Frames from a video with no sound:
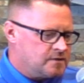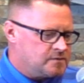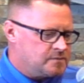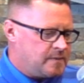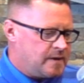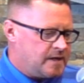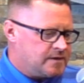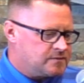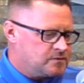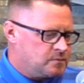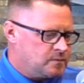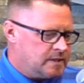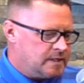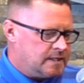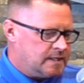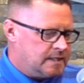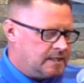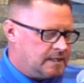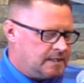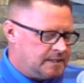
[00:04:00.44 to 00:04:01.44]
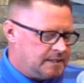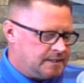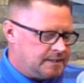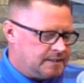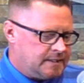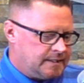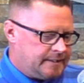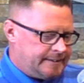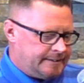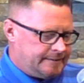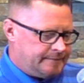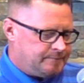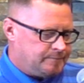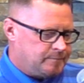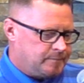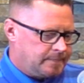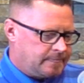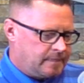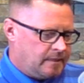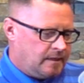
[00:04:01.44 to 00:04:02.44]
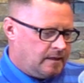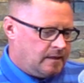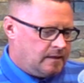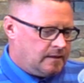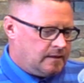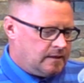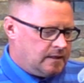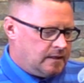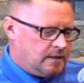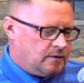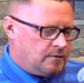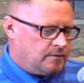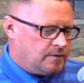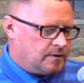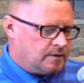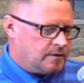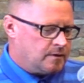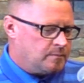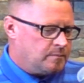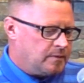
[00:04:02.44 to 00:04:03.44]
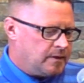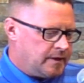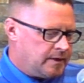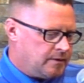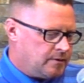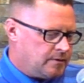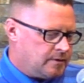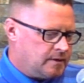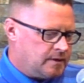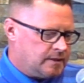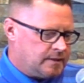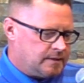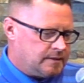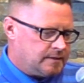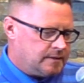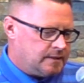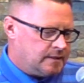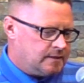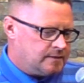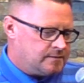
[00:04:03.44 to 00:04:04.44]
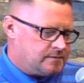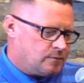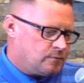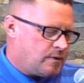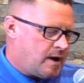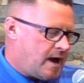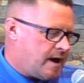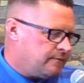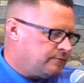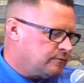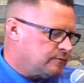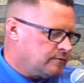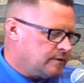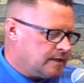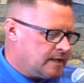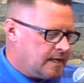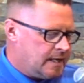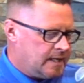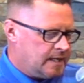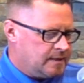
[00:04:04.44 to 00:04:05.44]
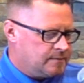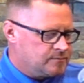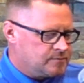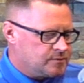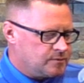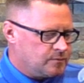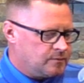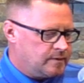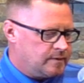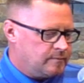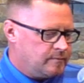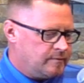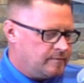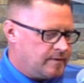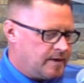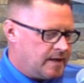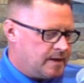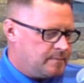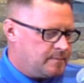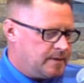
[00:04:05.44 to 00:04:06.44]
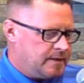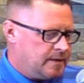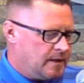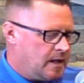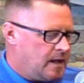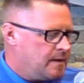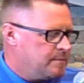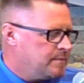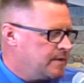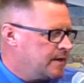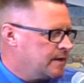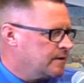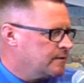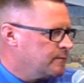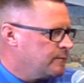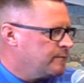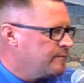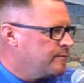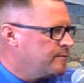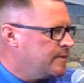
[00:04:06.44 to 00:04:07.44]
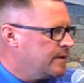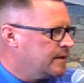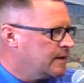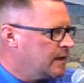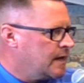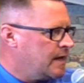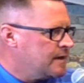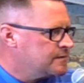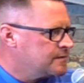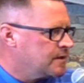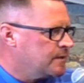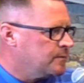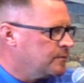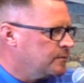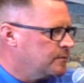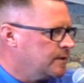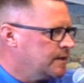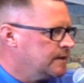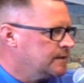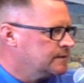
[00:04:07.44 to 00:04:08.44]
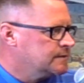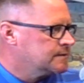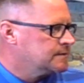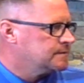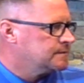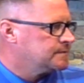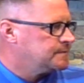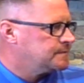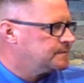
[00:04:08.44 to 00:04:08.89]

this past weekend, and you know, they're going to play hard, and it's a rivalry game. So we've got to be a lot better than we've been the last couple of weeks.